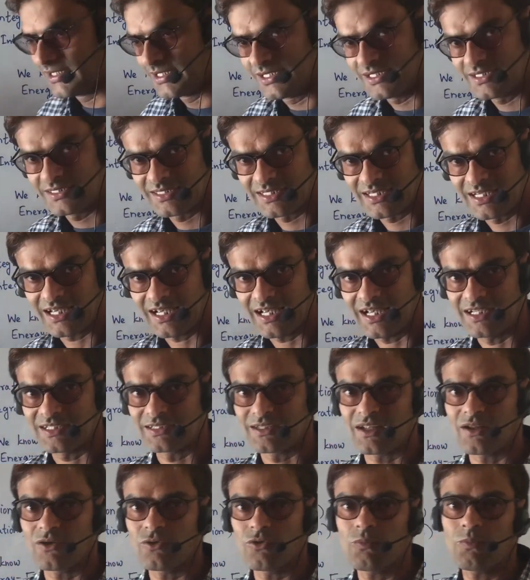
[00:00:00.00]
this case,
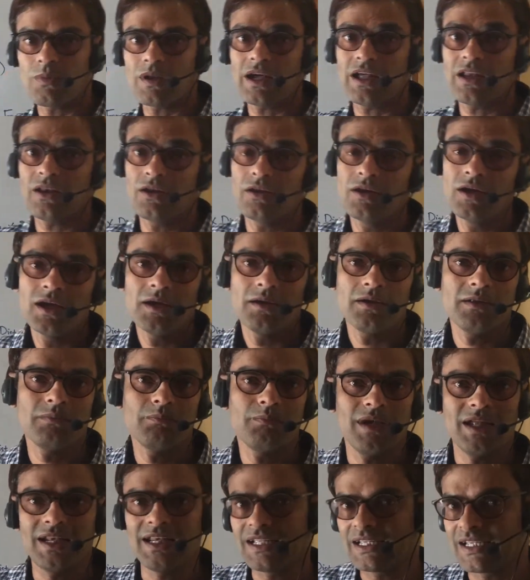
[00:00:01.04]
you apply in
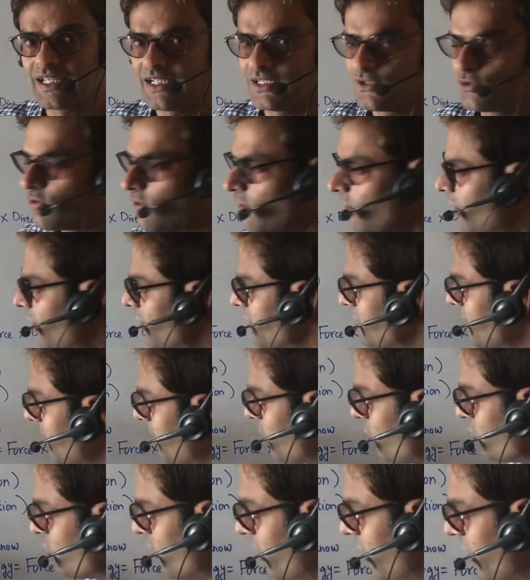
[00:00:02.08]
many cases. You are,
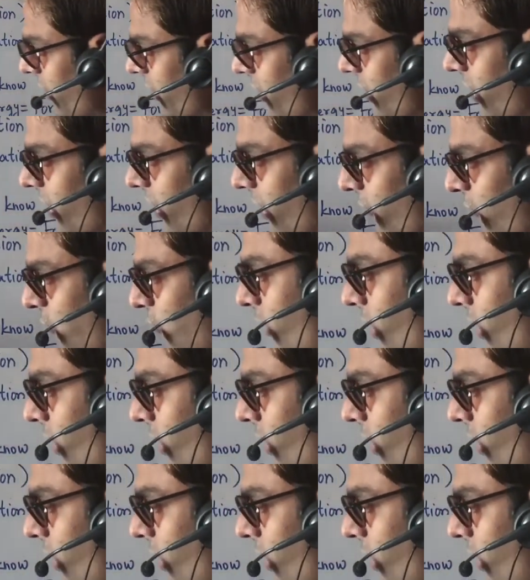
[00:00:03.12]
suppose you have curve